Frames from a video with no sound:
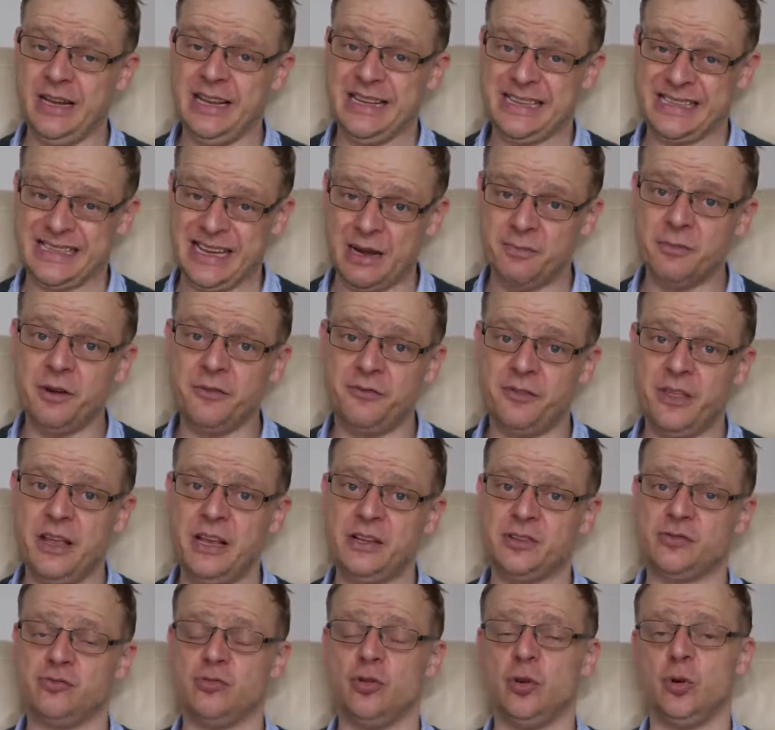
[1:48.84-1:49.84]
some of
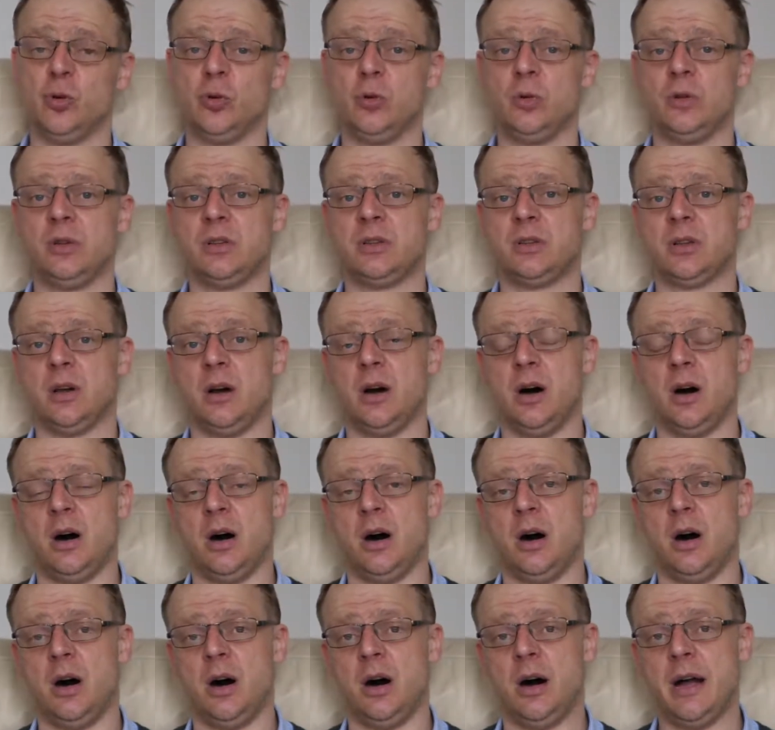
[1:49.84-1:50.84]
these rules
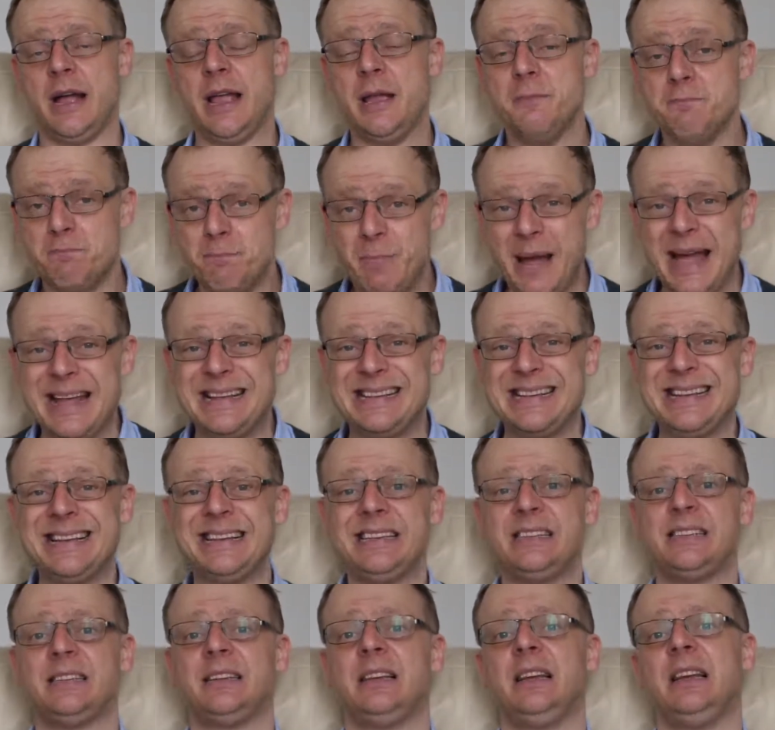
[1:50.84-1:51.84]
are
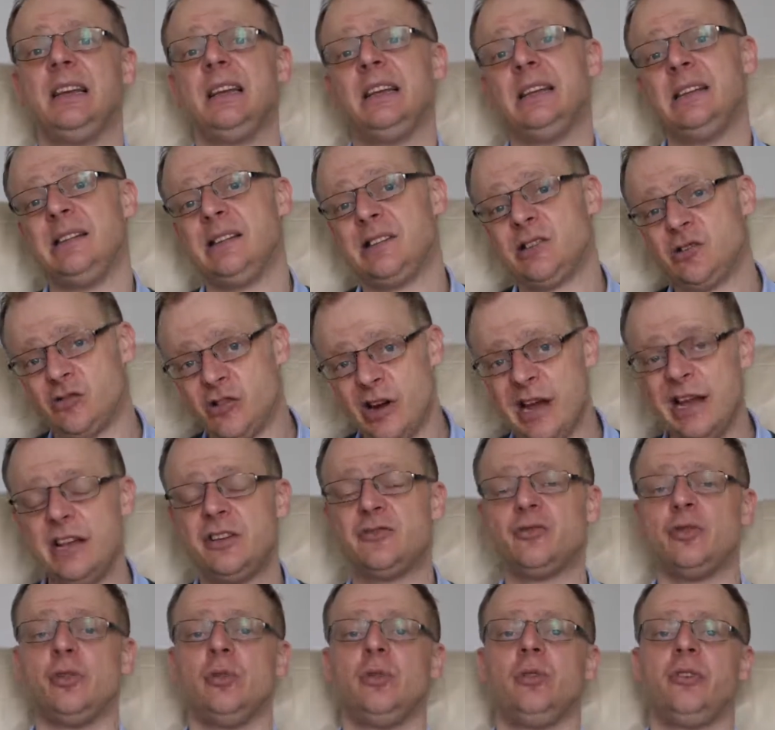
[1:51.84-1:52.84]
embedded in
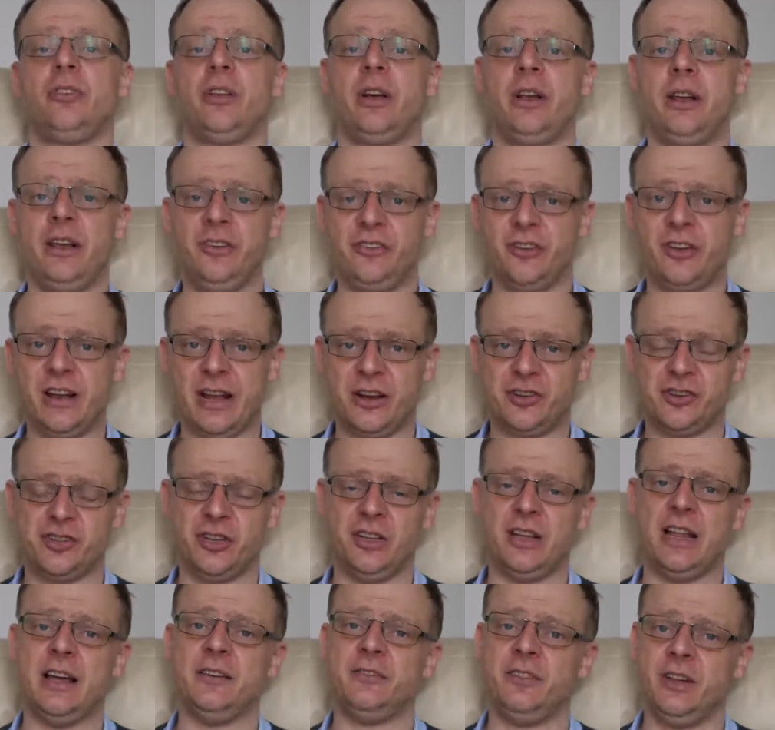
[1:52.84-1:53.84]
trade rules at an
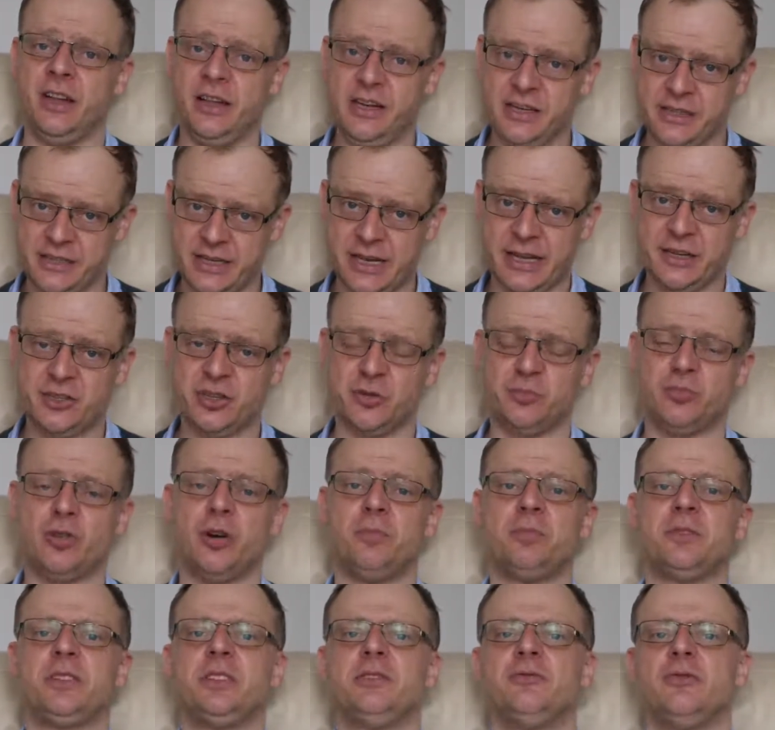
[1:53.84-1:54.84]
international level, in intellectual
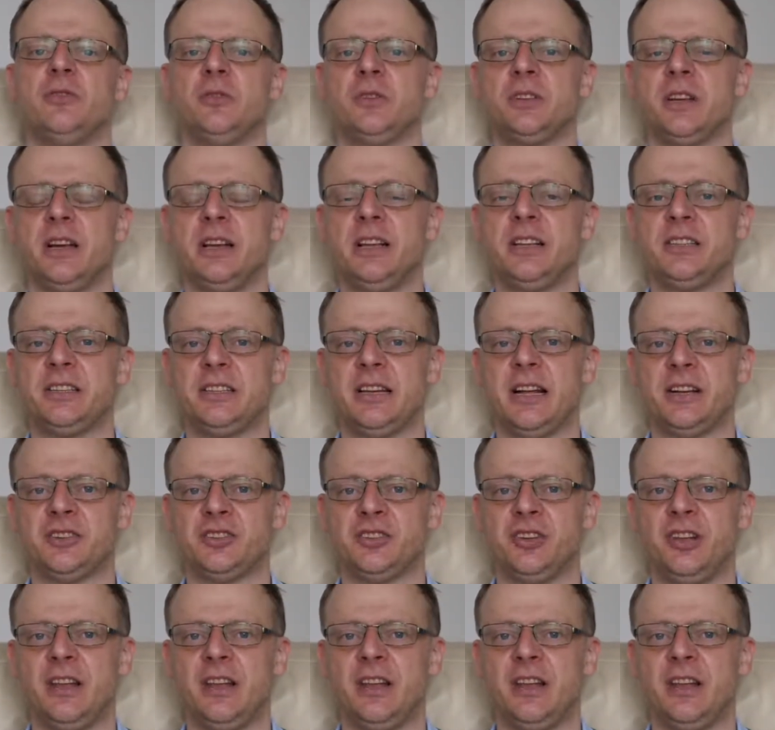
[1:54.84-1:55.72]
property rules at an international